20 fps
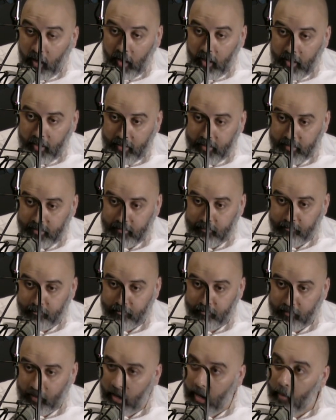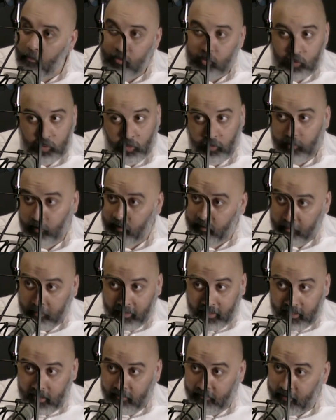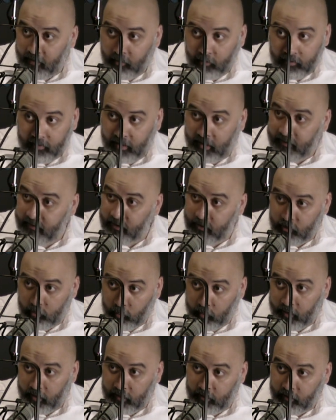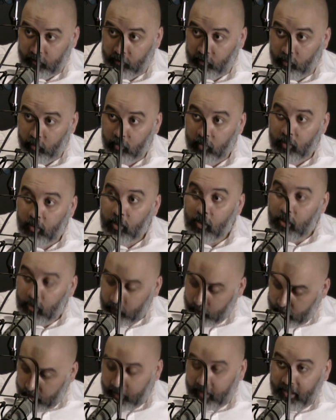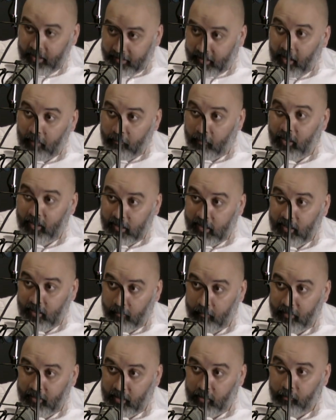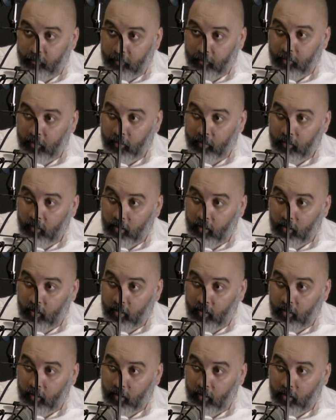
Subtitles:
I'm sure there's plenty of other things that you can do to get that money coming in from her.